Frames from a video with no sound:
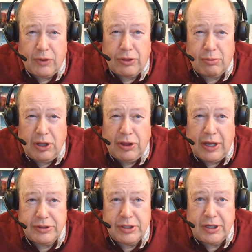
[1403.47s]

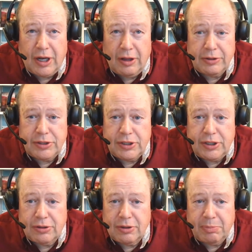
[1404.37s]
$3,000 this
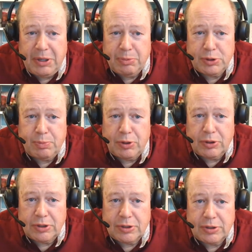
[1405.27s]
year on people's
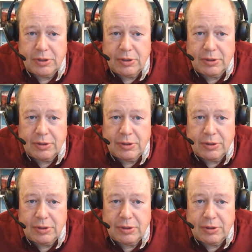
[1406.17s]
books,